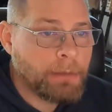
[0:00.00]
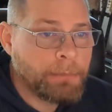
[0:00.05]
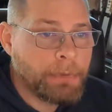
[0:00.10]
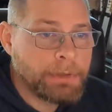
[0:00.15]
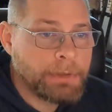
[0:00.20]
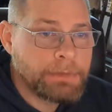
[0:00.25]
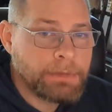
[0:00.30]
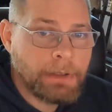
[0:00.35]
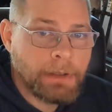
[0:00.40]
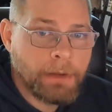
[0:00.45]

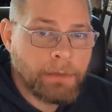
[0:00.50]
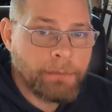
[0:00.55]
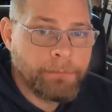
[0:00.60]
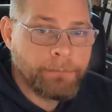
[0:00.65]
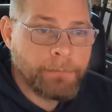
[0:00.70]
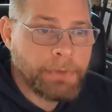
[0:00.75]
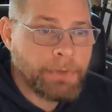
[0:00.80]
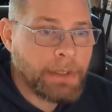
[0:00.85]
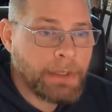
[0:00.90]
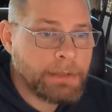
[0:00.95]
But
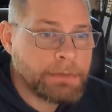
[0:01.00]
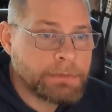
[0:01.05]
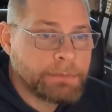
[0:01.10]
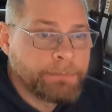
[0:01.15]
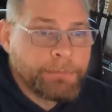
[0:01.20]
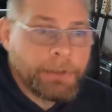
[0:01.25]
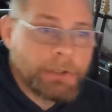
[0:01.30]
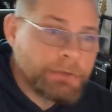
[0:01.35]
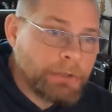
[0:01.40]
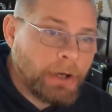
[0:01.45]
thanks.
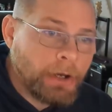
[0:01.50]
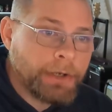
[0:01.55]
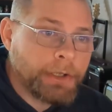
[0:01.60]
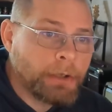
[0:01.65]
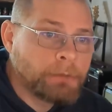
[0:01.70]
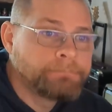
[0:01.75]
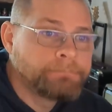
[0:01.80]
Here's the audio.